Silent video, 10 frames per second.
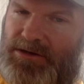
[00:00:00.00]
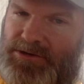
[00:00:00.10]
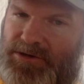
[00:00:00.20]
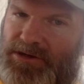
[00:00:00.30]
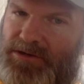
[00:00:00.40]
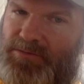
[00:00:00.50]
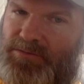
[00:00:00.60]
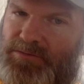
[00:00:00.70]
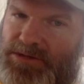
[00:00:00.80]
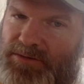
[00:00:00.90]
a tricky
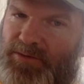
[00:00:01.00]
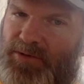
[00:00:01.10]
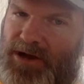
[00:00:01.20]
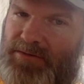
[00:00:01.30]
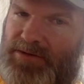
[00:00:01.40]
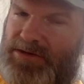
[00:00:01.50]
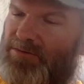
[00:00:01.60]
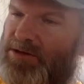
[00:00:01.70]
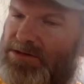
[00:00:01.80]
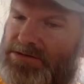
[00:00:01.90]
type of problem that
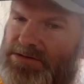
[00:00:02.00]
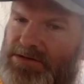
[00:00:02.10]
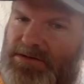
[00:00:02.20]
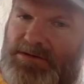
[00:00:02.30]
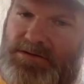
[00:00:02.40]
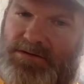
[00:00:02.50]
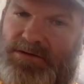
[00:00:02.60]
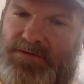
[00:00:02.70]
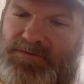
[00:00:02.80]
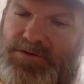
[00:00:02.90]
you might see
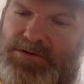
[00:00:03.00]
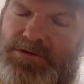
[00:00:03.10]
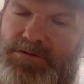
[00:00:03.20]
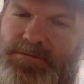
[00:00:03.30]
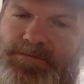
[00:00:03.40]
in the future.